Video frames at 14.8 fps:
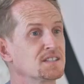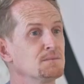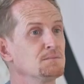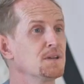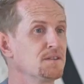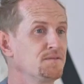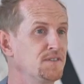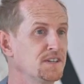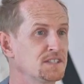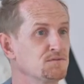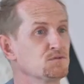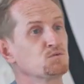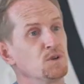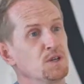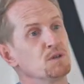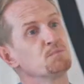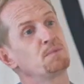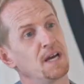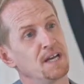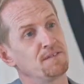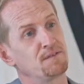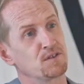some other festivals where you
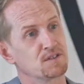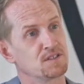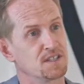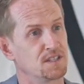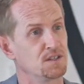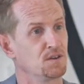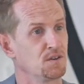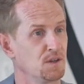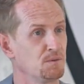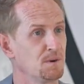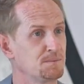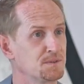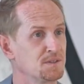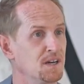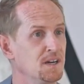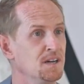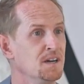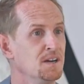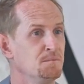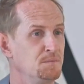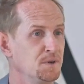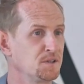pay for a ticket on their website
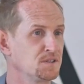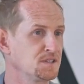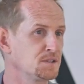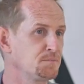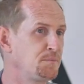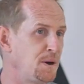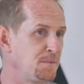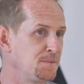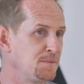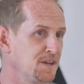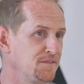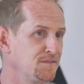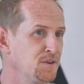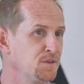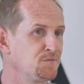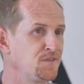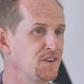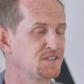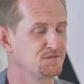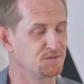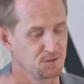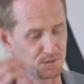because it's a public film
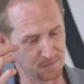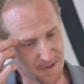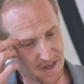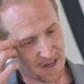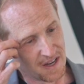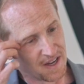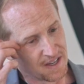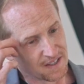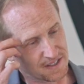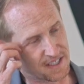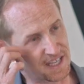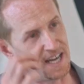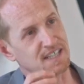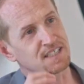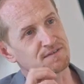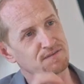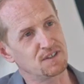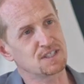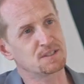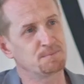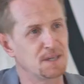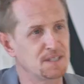festival. So Cannes is very
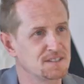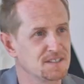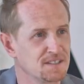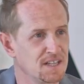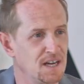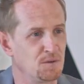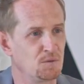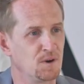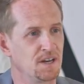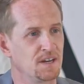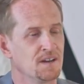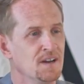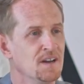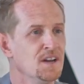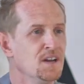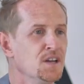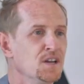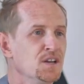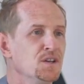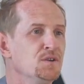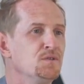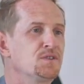special in that way.
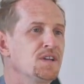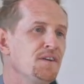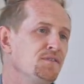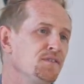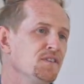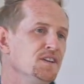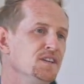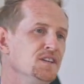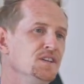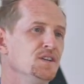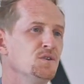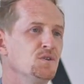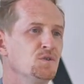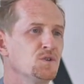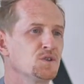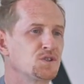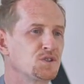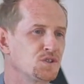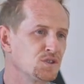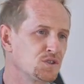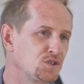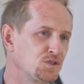You definitely
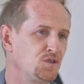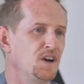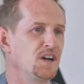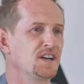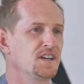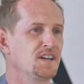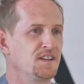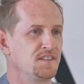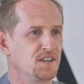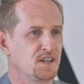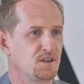should try and get the